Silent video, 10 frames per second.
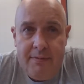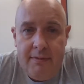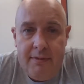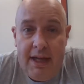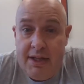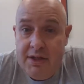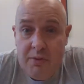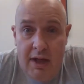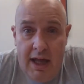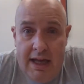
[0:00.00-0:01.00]
that's
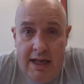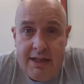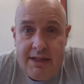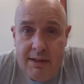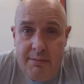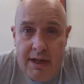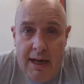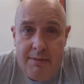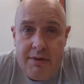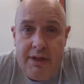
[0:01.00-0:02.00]
okay because
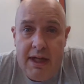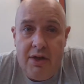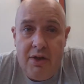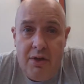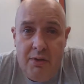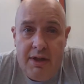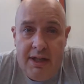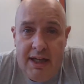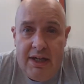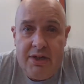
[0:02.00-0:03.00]
sometimes you get new
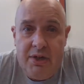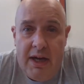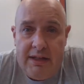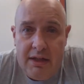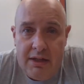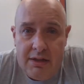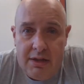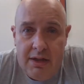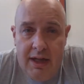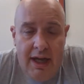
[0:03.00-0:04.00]
things you have to learn
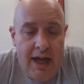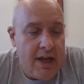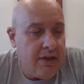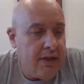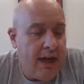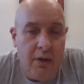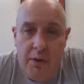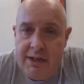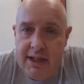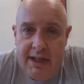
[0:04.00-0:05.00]
and you're not
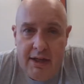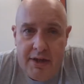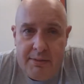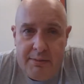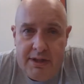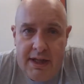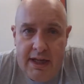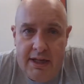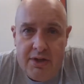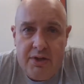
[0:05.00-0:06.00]
always going to get 100%.
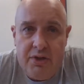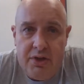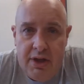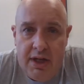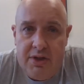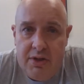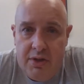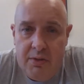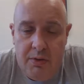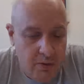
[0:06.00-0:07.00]
So just
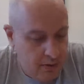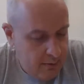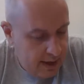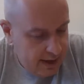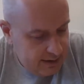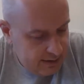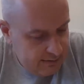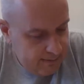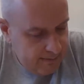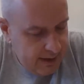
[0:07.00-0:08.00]
do your best.
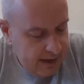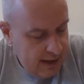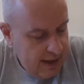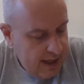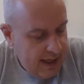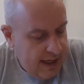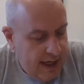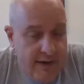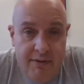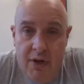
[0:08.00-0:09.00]
I
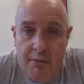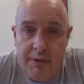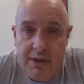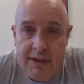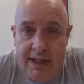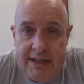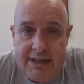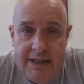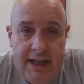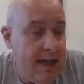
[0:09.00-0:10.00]
have no birthdays
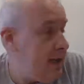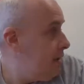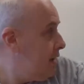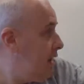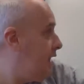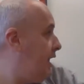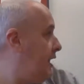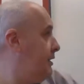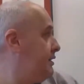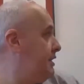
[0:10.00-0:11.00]
today.
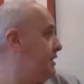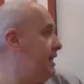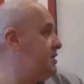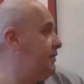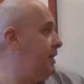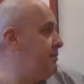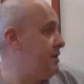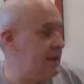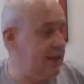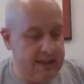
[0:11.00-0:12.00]
Uh, today is November
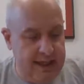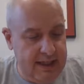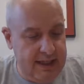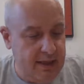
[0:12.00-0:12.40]
16th.